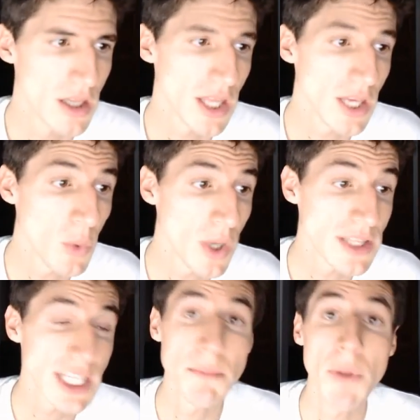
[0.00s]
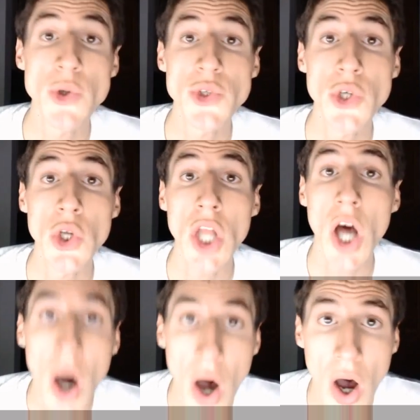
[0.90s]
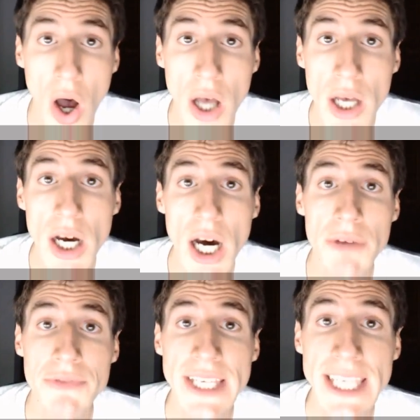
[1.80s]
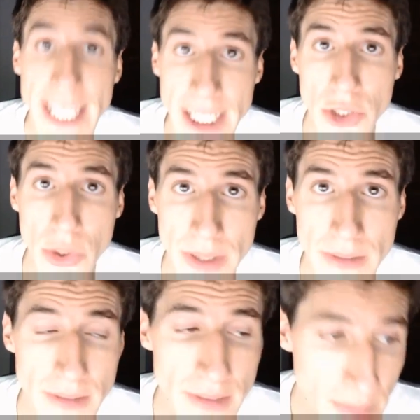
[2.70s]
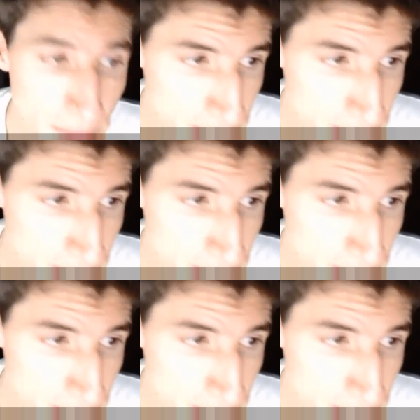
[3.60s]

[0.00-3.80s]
They want the emotional awe of ignorance.